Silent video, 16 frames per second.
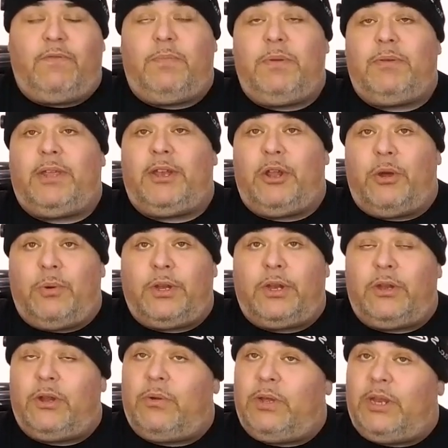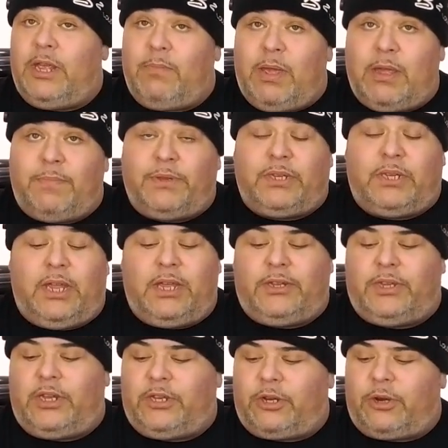Even people that know what they're doing, they make
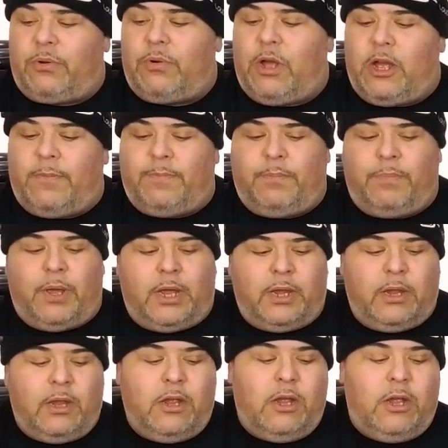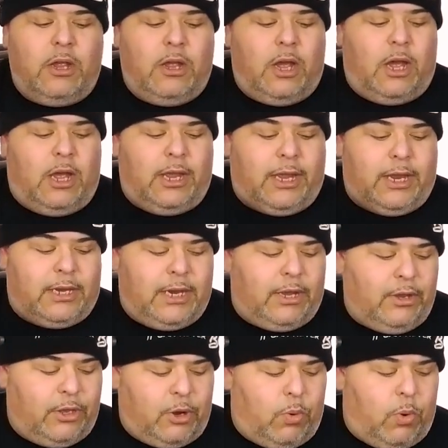mistakes, they screw up. But I
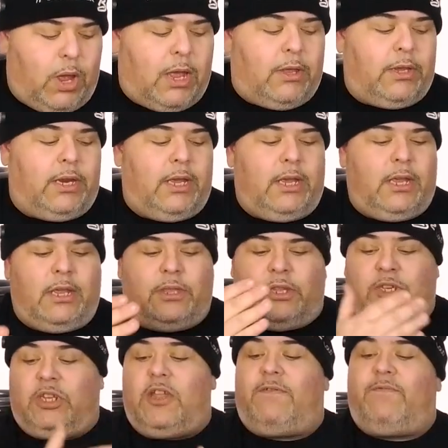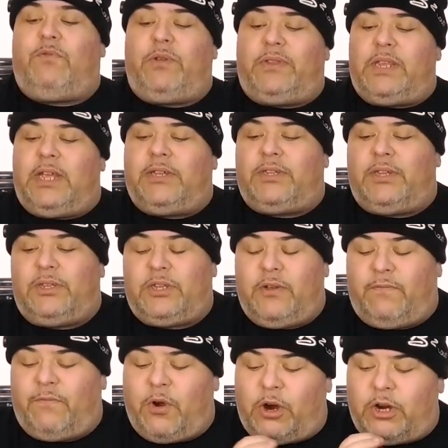can tell you the quality, the stuff we've
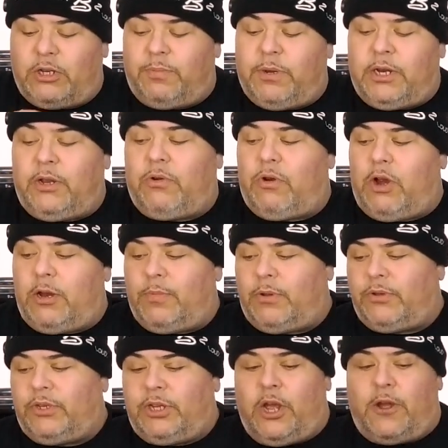tested so far has been incredible.